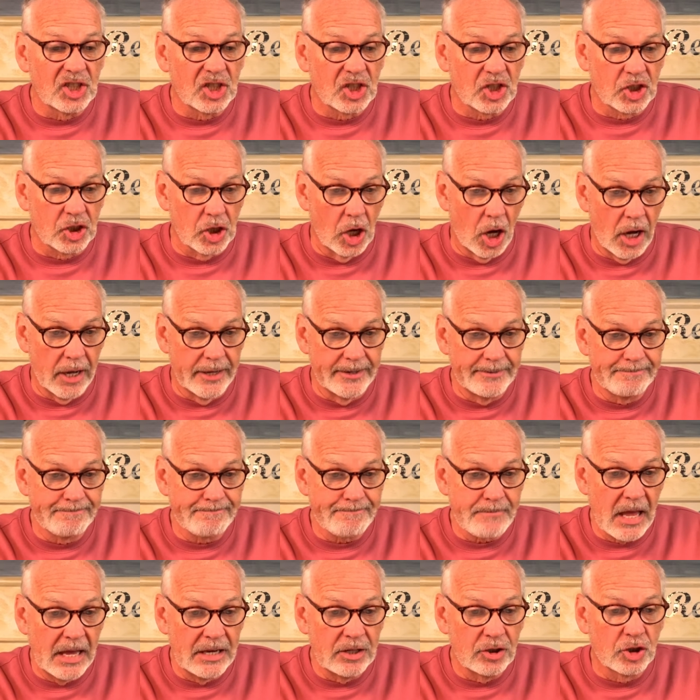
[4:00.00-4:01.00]
Son
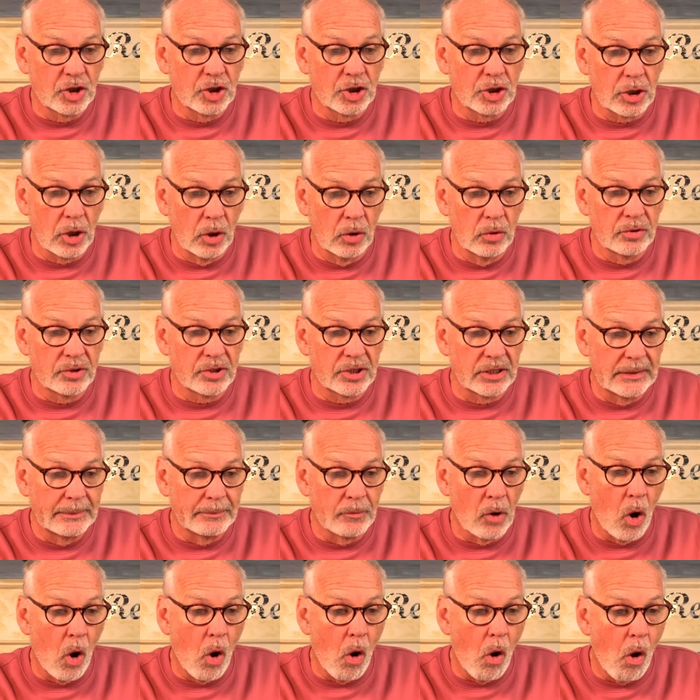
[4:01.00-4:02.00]
and shows
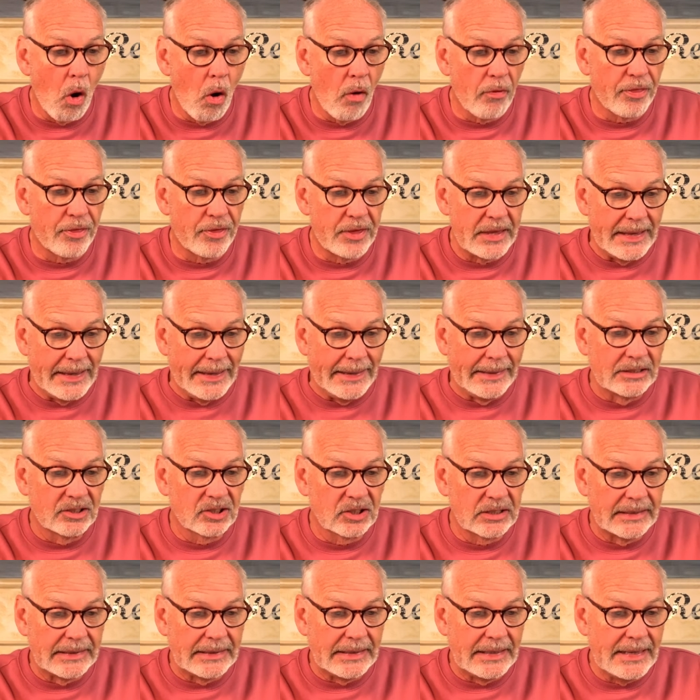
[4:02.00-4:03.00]
him all
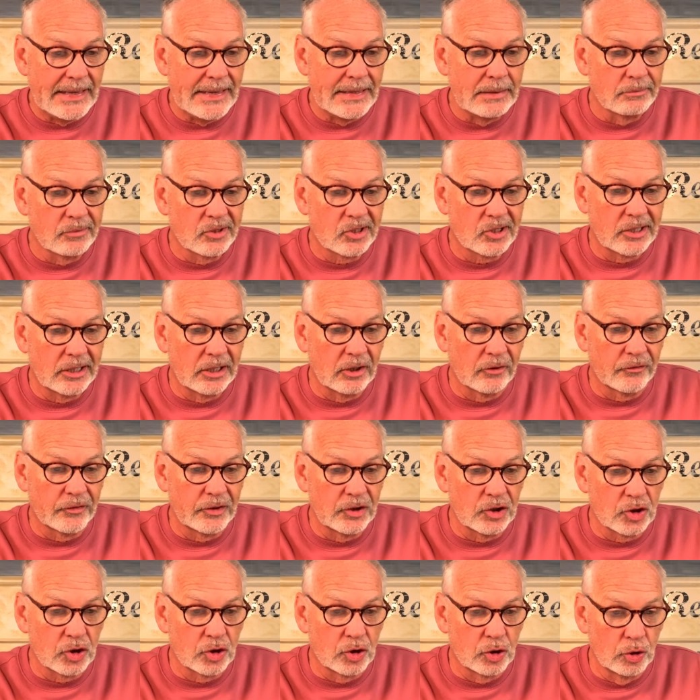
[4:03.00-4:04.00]
things that he himself
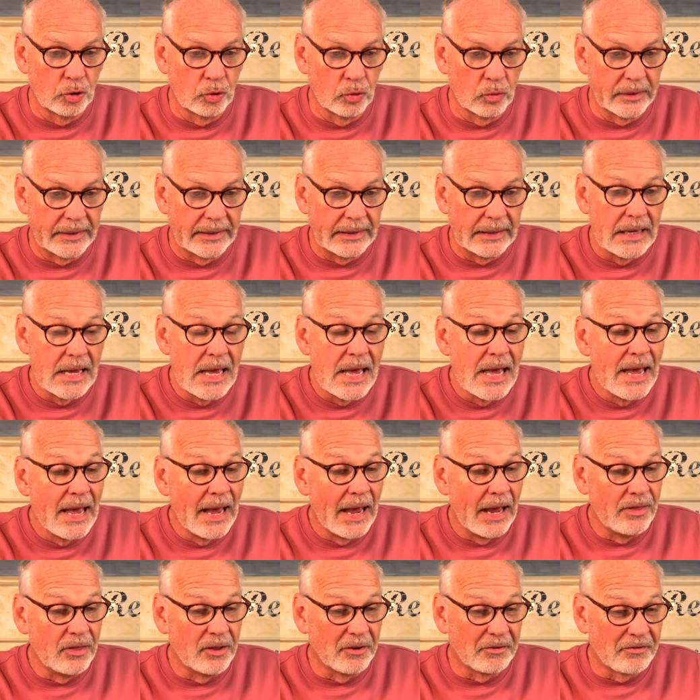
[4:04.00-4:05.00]
is doing,
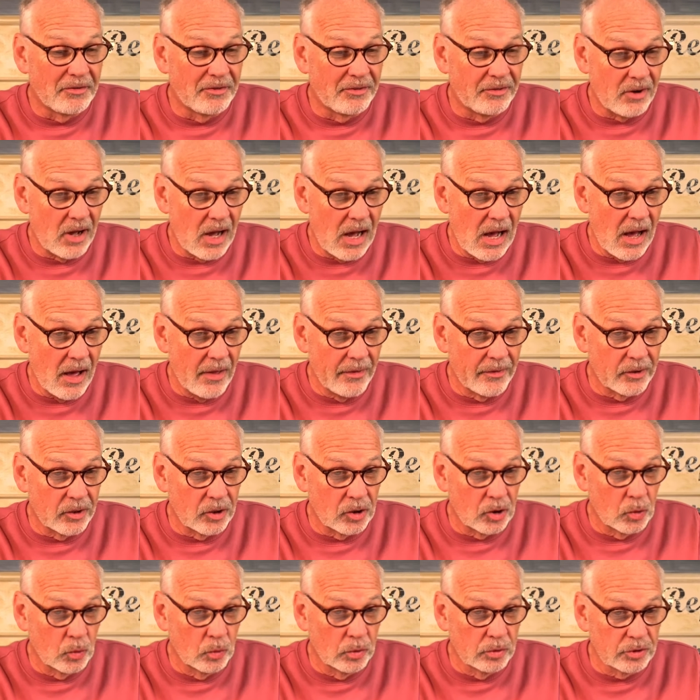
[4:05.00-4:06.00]
and the
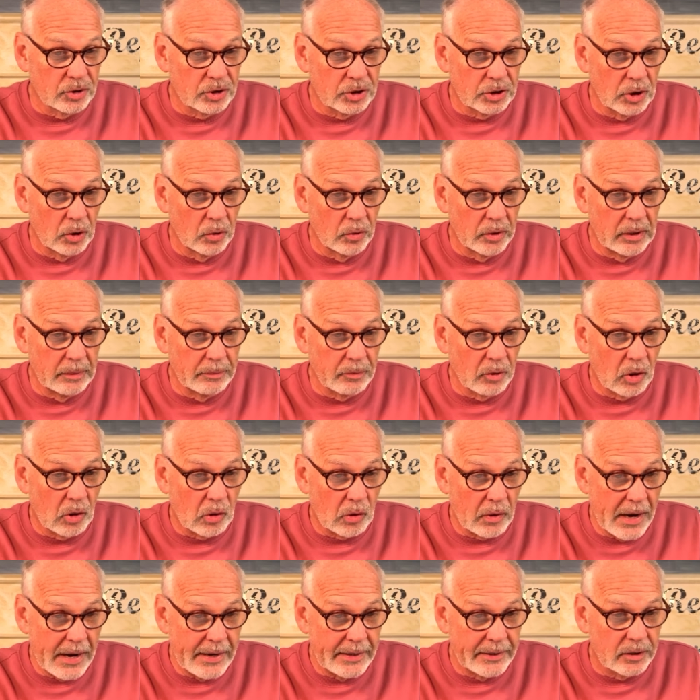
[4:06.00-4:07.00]
Father will show him
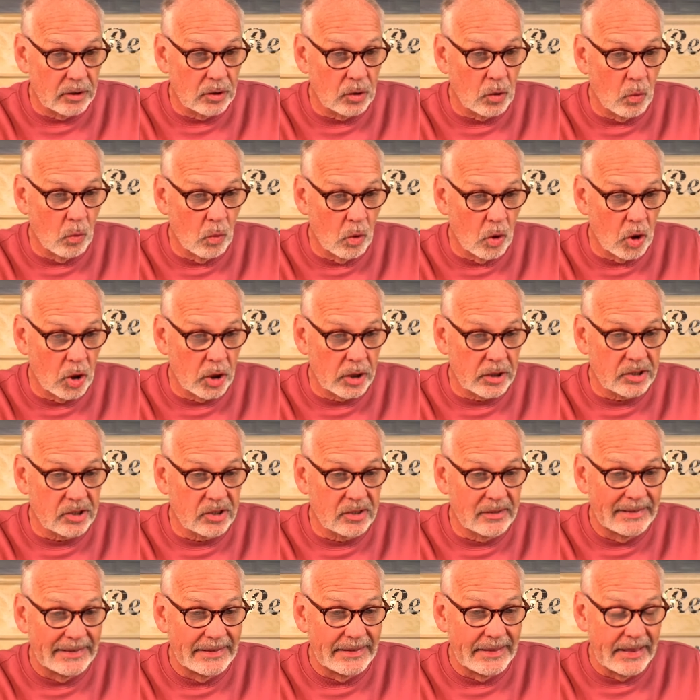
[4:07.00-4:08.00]
greater
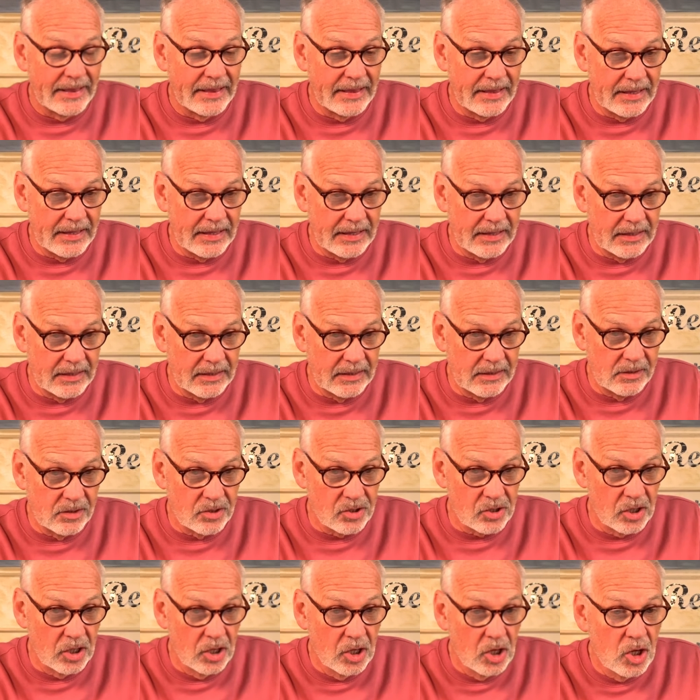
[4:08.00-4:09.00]
works than
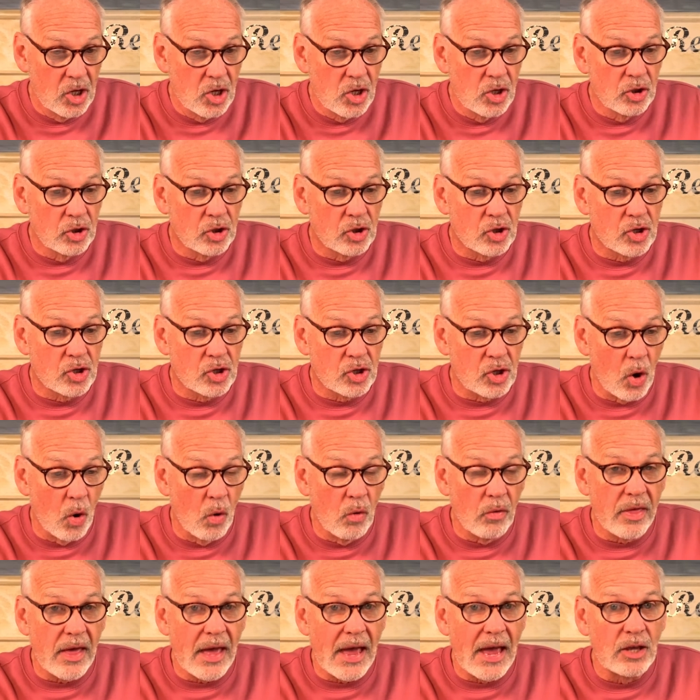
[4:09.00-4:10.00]
these,
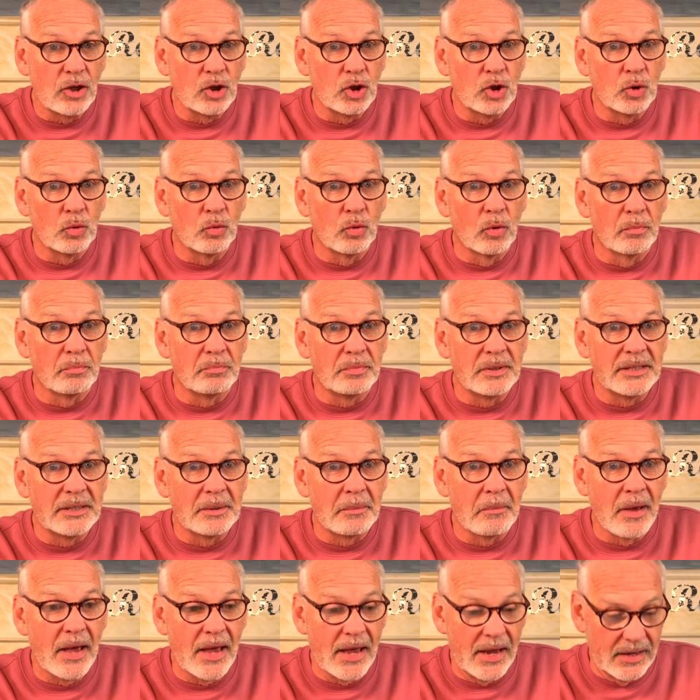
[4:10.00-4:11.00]
so that you will be
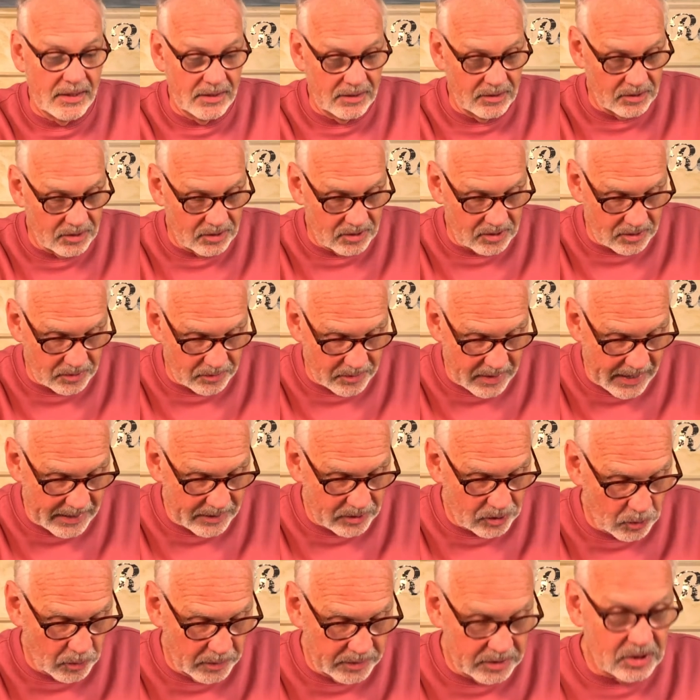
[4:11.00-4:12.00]
amazed.
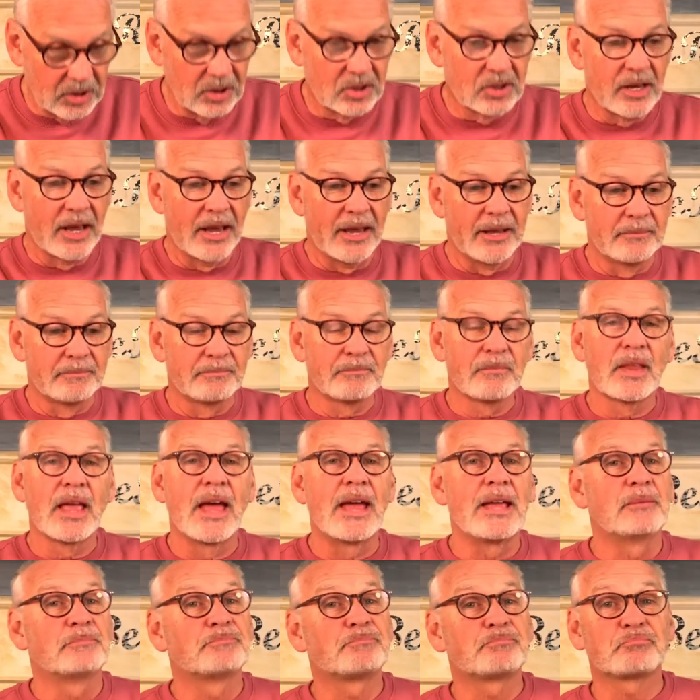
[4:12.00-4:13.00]
Right? So what's he saying?
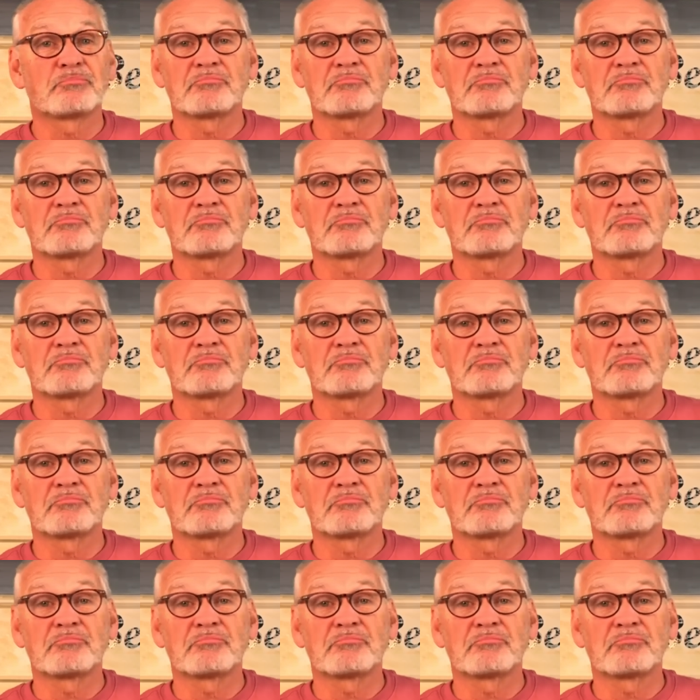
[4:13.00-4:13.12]
Hey,